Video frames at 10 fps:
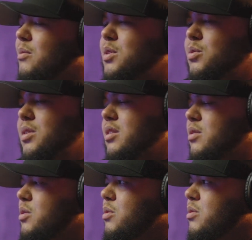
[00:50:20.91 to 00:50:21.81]
in between the
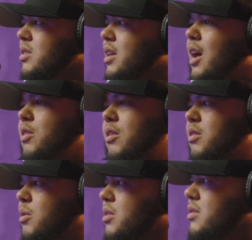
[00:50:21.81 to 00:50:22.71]
two that I
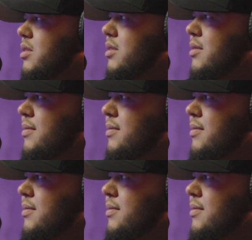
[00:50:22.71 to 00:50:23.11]
thought there was.